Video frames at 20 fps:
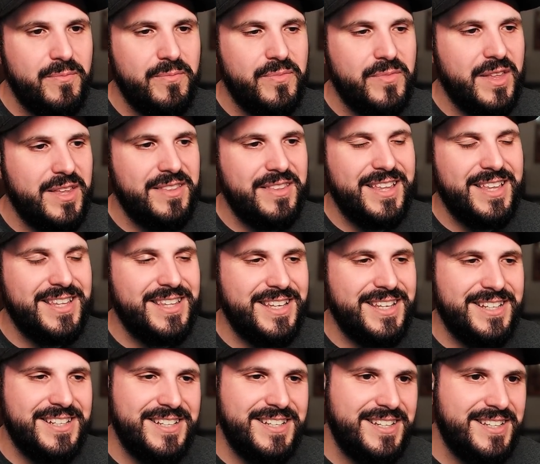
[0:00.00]

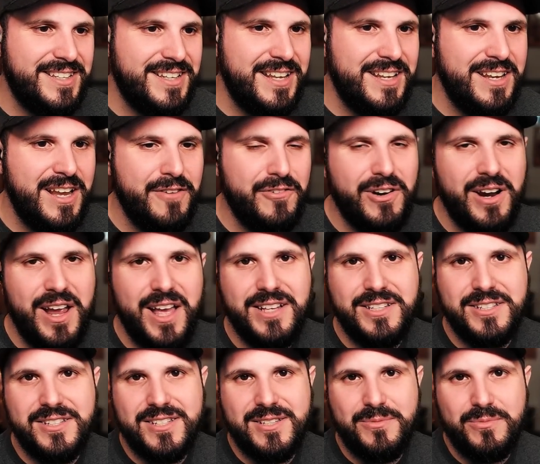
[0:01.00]
That never
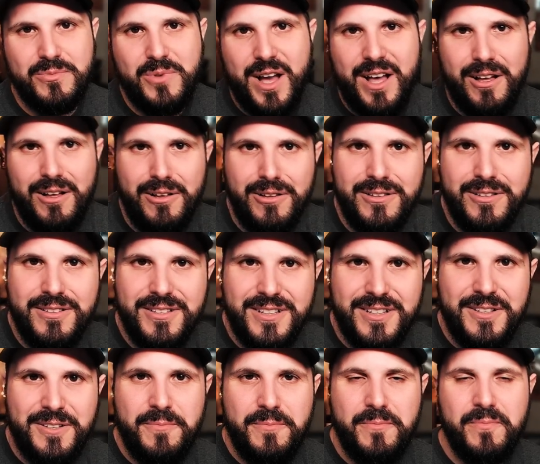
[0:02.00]
ends well,
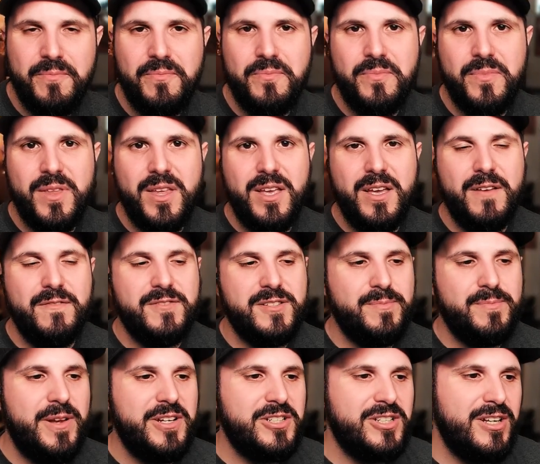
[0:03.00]

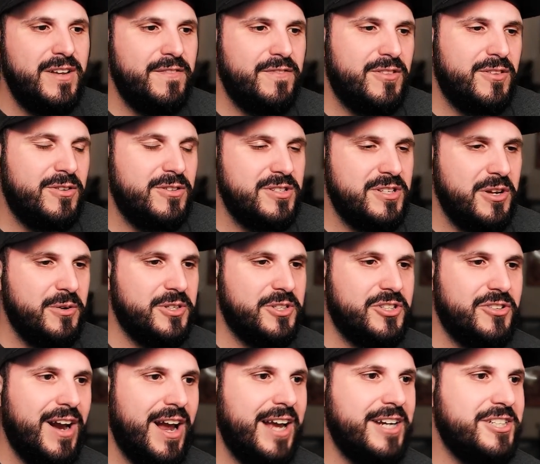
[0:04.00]
especially if there's no
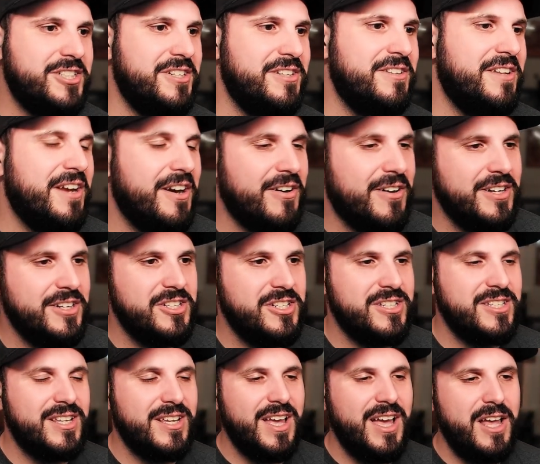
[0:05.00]
attraction there. And
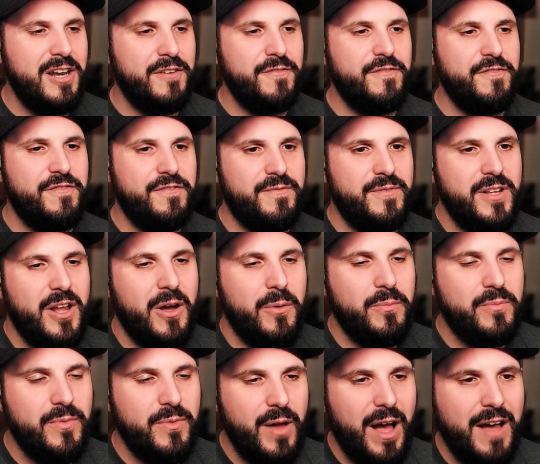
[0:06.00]
just the kind of, you know,
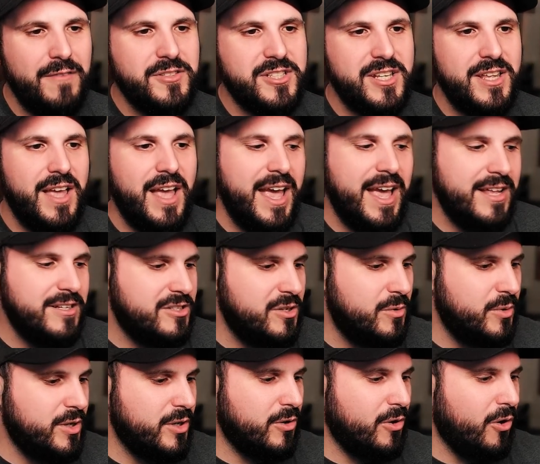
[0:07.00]
obviously Anne
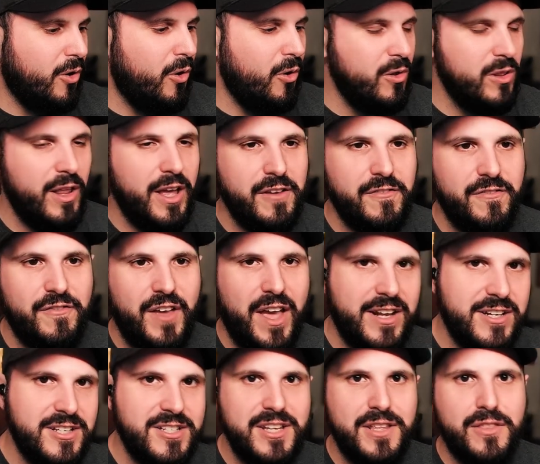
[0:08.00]
doing her whole like
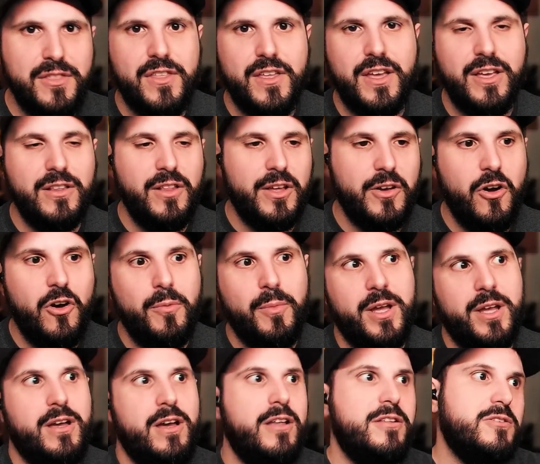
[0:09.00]
fantasy thing, like, oh
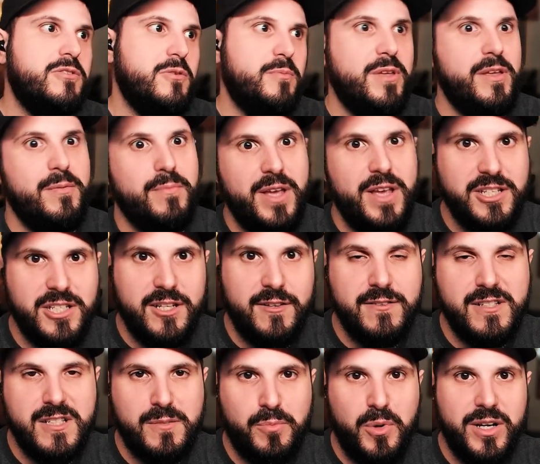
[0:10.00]
my God, this would be amazing
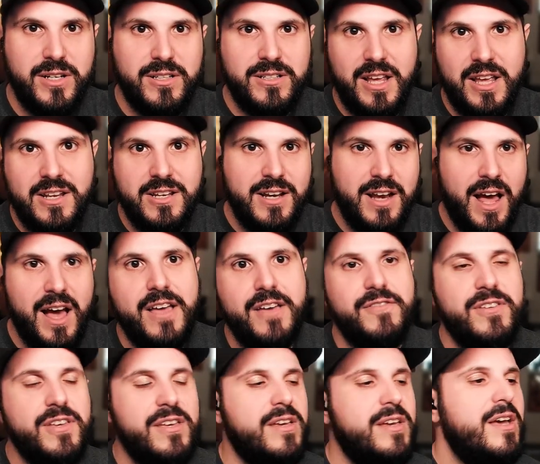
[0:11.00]
if Sprig dated
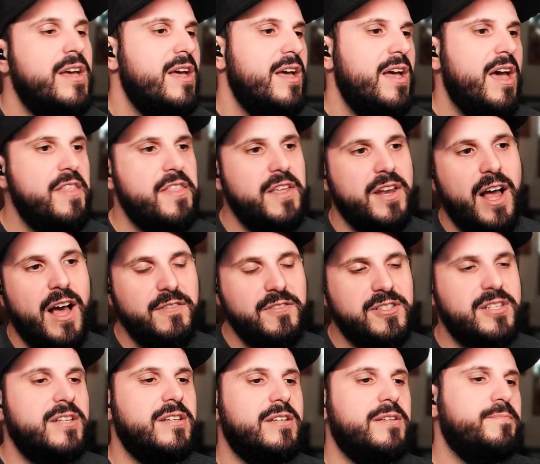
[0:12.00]
Ivy. And then
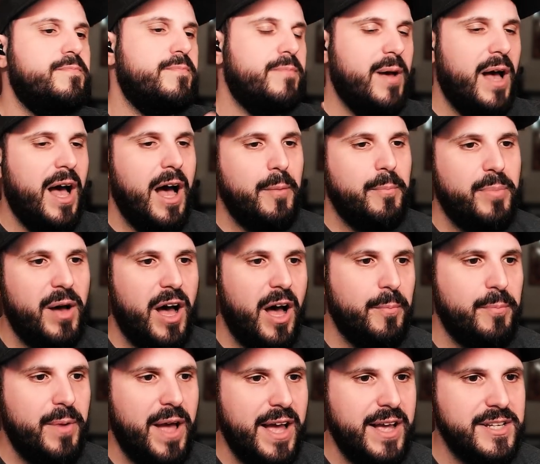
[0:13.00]
obviously Hop
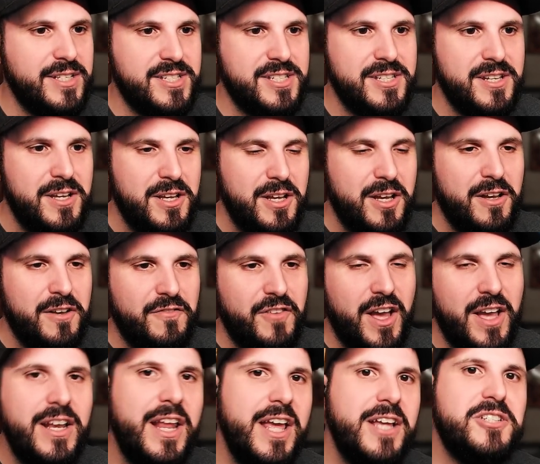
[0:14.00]
Pop has
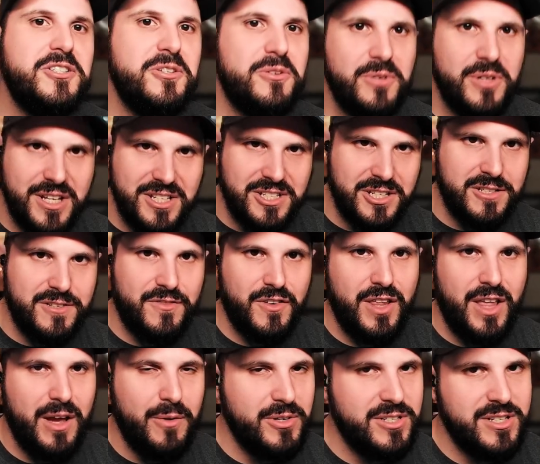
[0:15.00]
financial reasons for
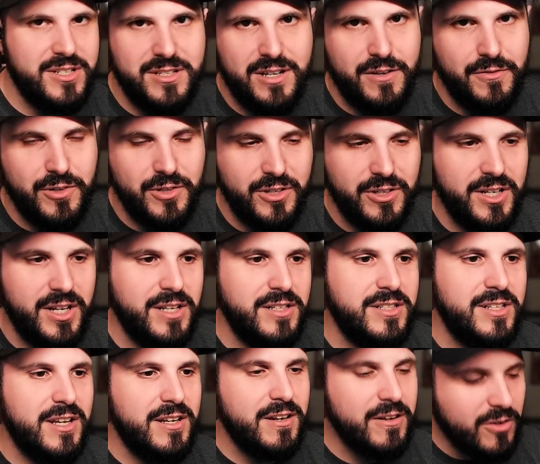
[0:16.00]
that, which is never a good
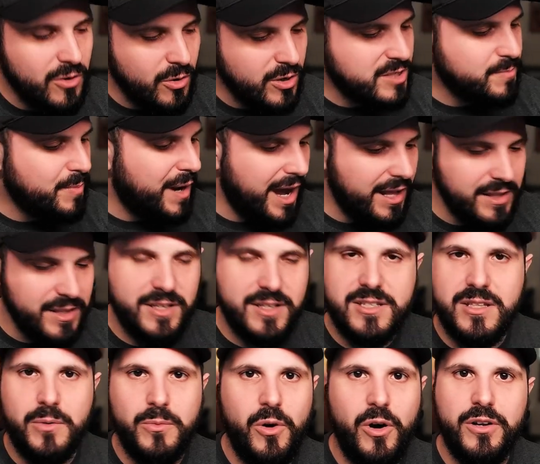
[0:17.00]
idea. And of course, Polly
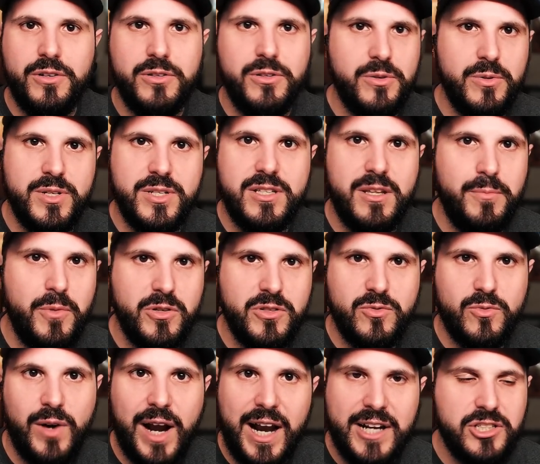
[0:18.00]
is the one who is the most
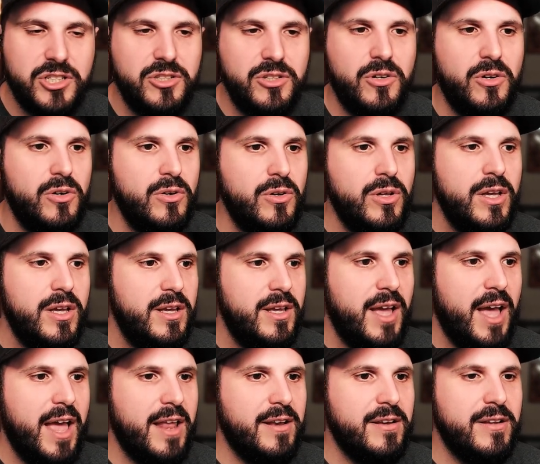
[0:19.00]
rational
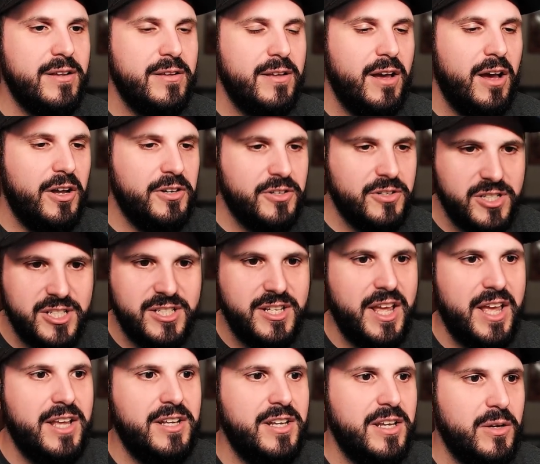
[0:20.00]
and
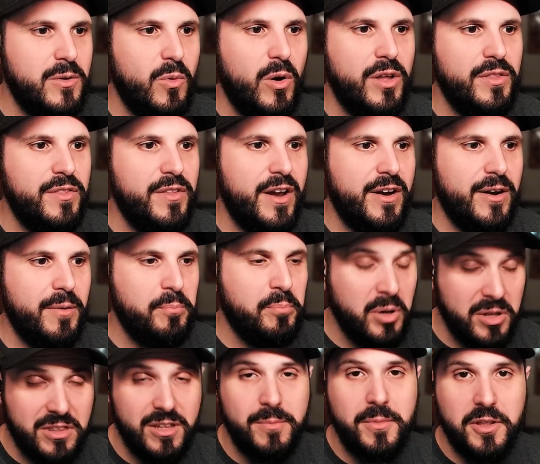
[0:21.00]
understanding one there and
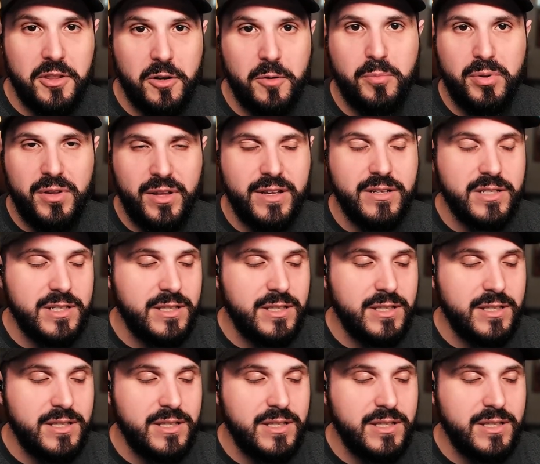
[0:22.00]
put them in their place,